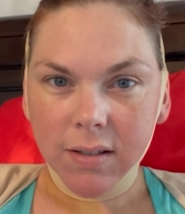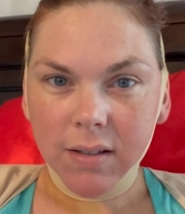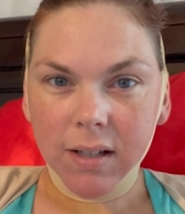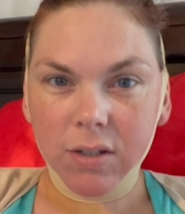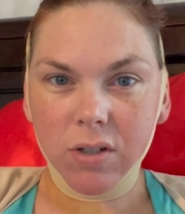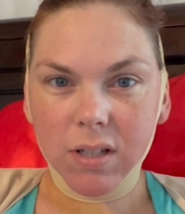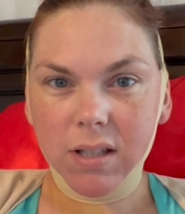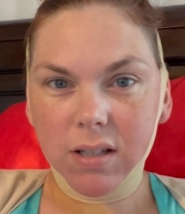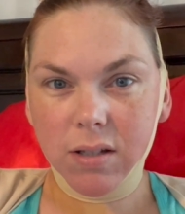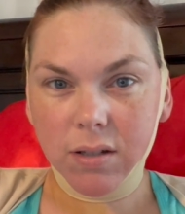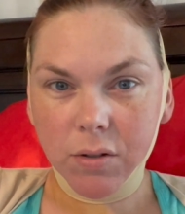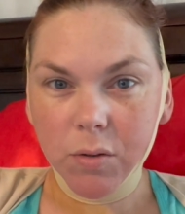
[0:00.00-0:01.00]
like just the
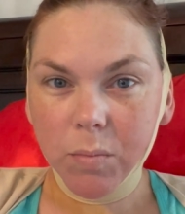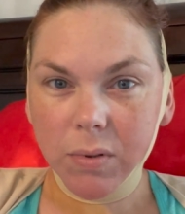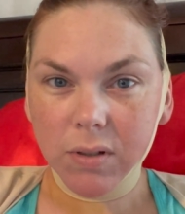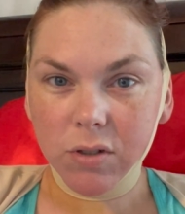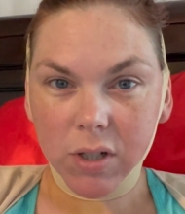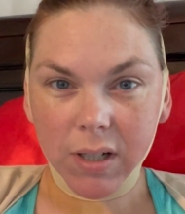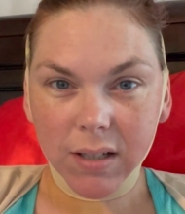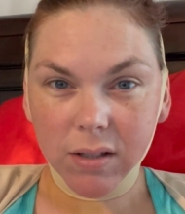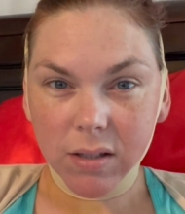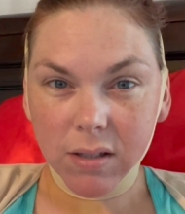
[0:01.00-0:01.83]
soup, chicken